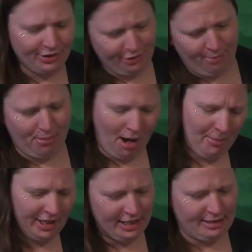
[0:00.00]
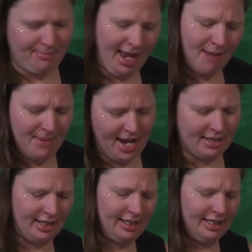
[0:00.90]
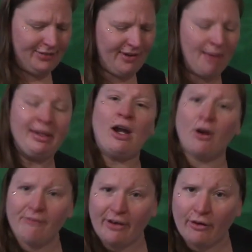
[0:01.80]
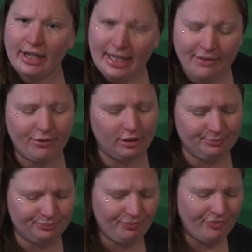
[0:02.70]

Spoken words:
Your papa is a bad man and his family are very evil.